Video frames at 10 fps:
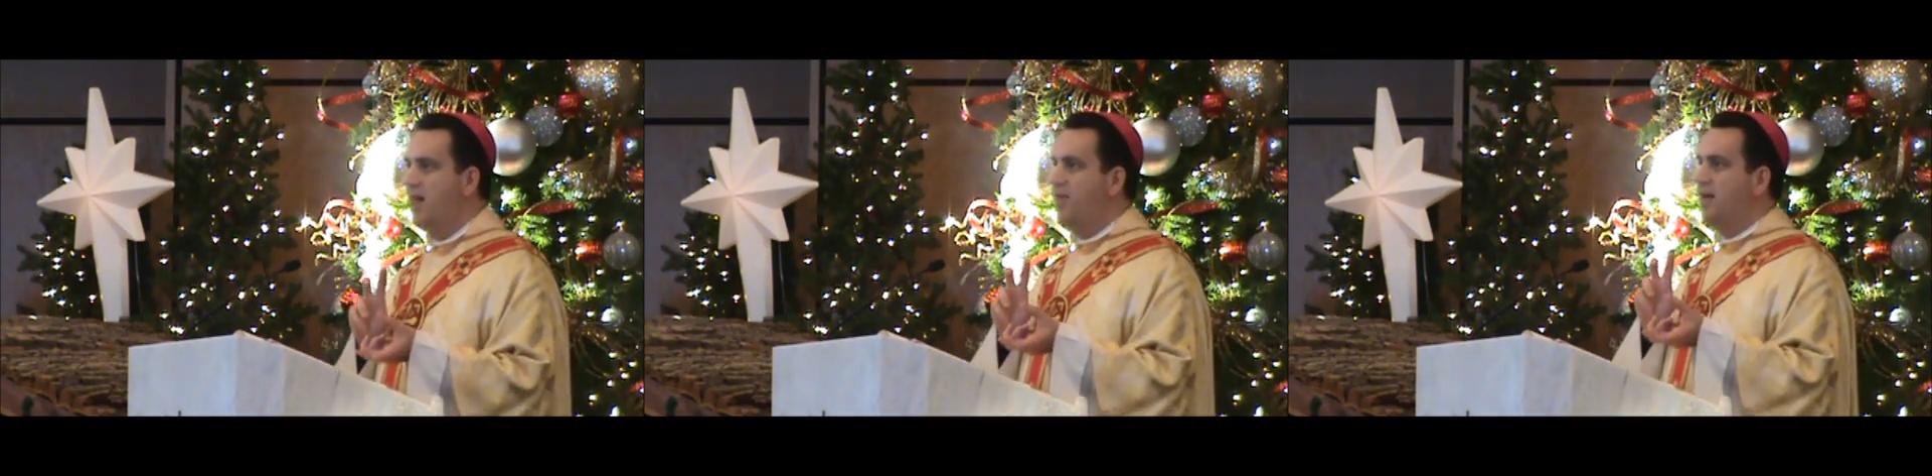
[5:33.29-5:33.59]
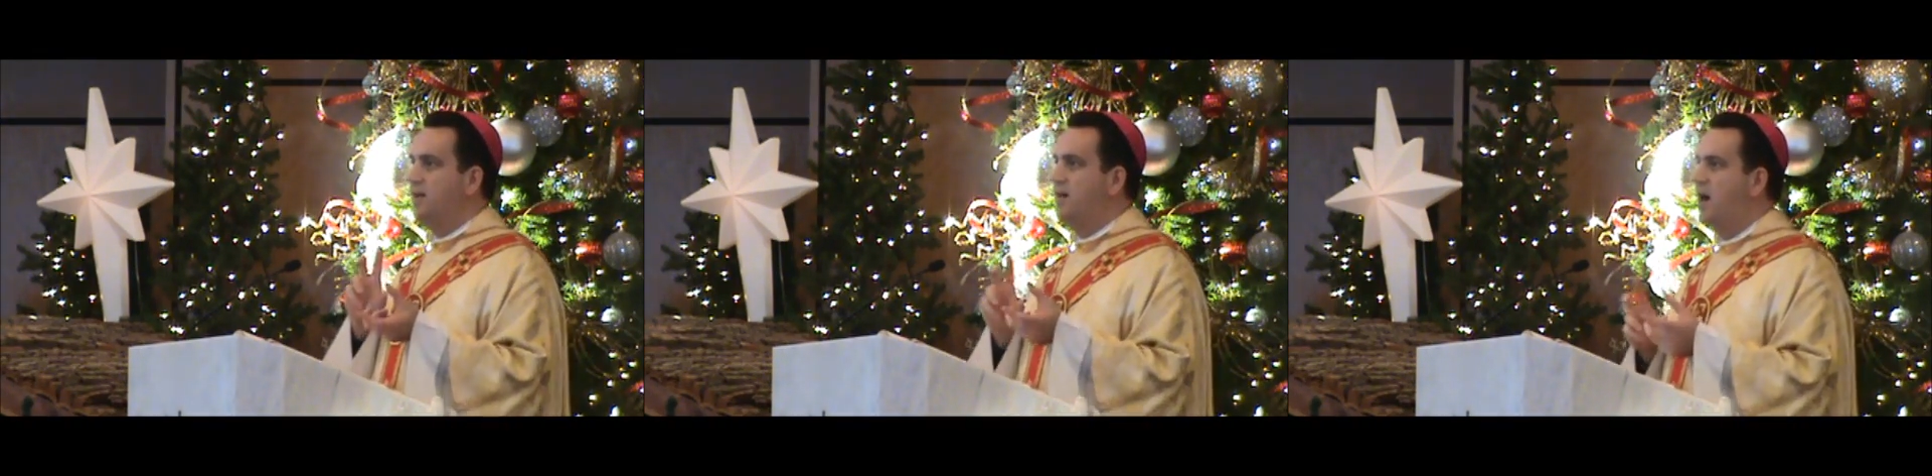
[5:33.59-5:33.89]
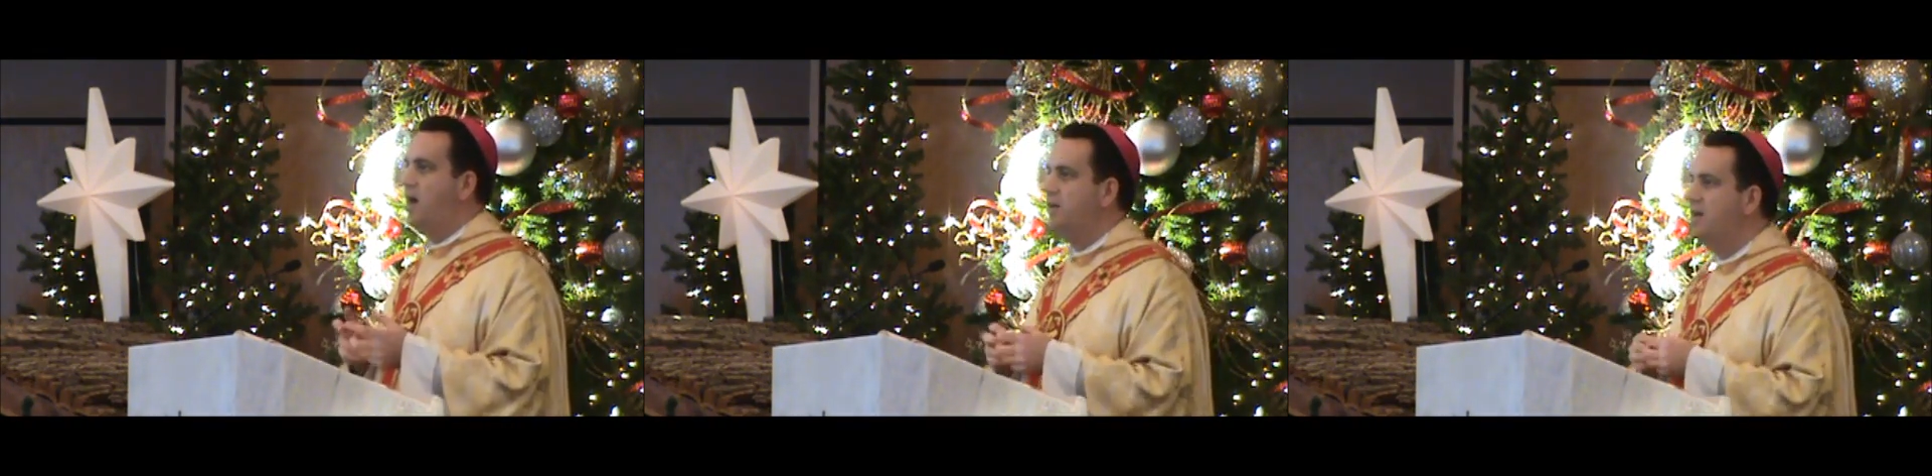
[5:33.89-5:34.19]
that
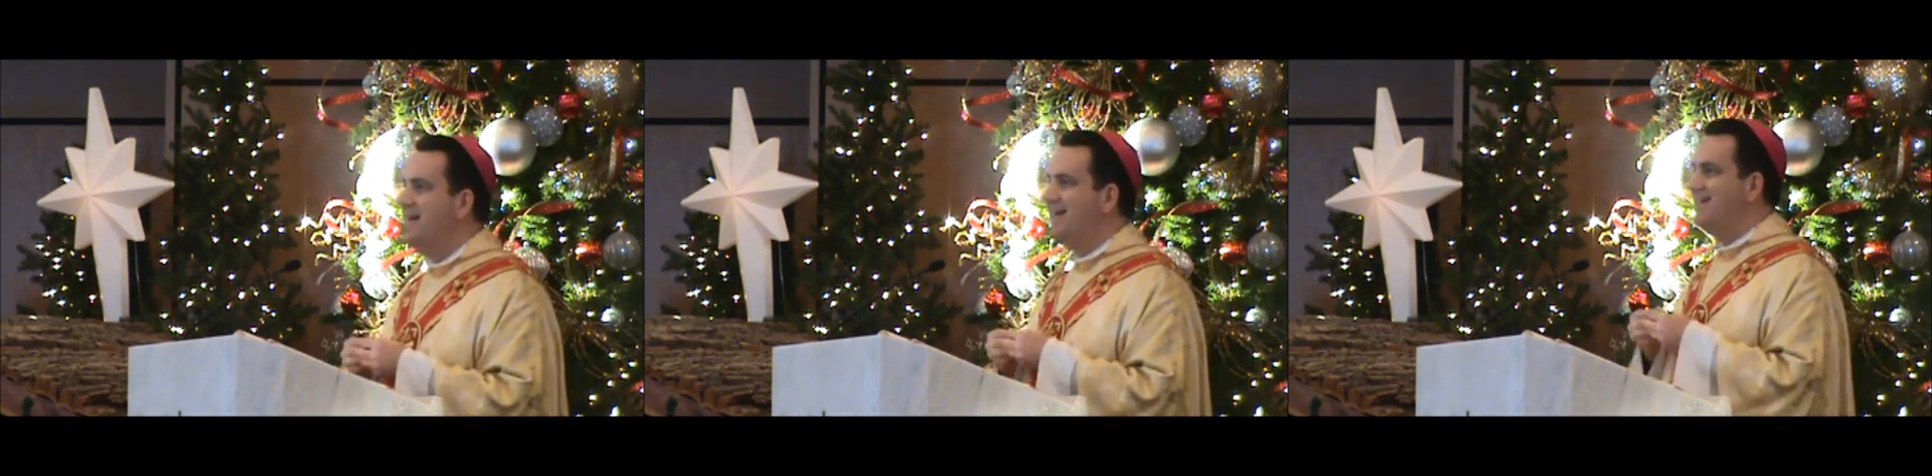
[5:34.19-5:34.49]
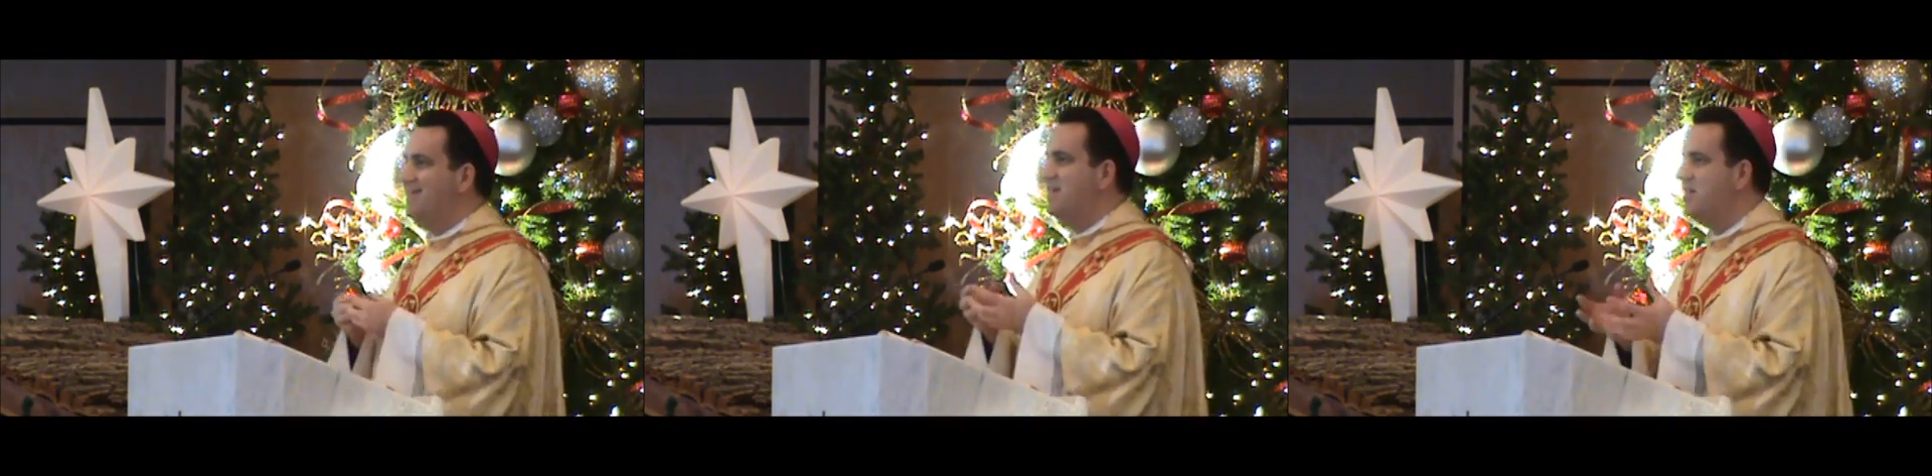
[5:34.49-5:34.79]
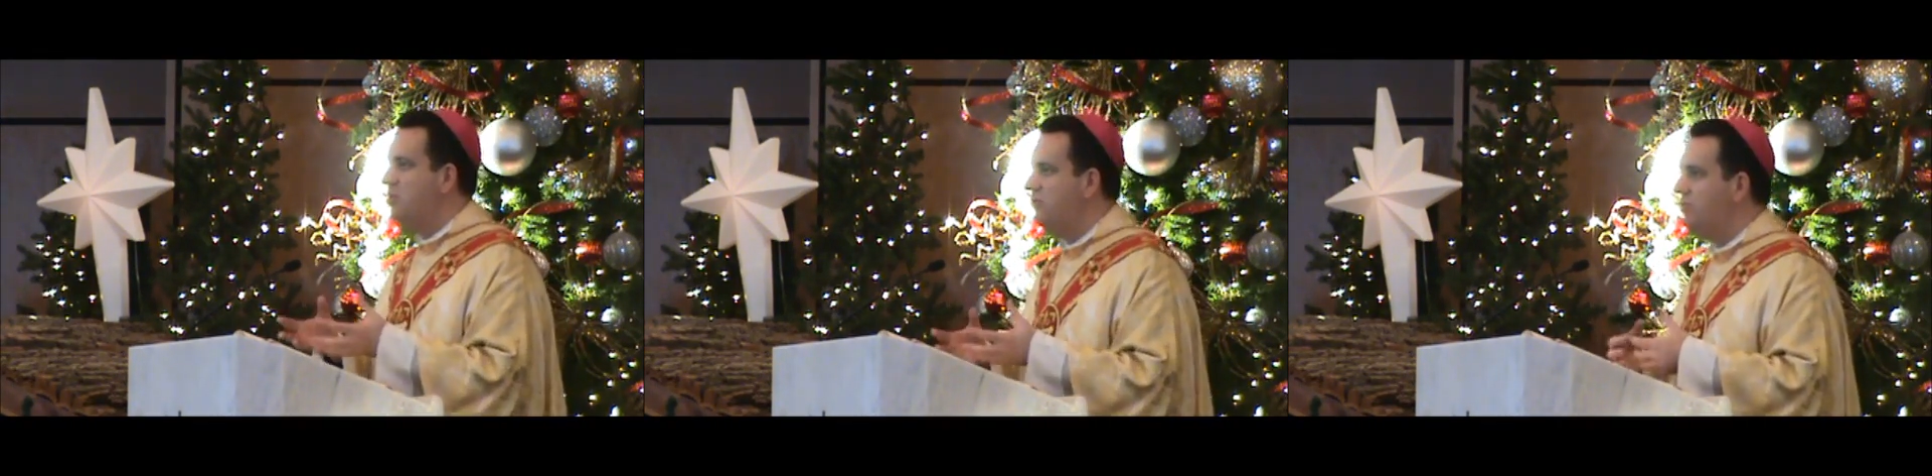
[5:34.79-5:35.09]
God
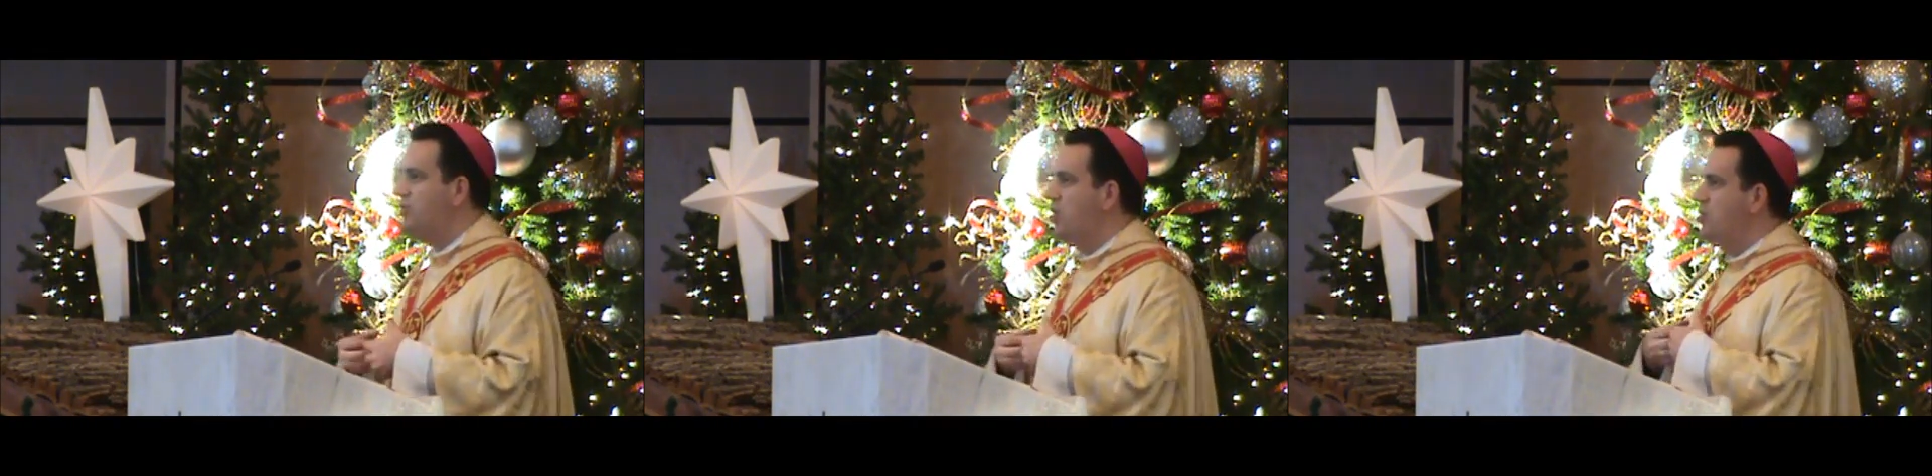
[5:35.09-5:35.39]
continues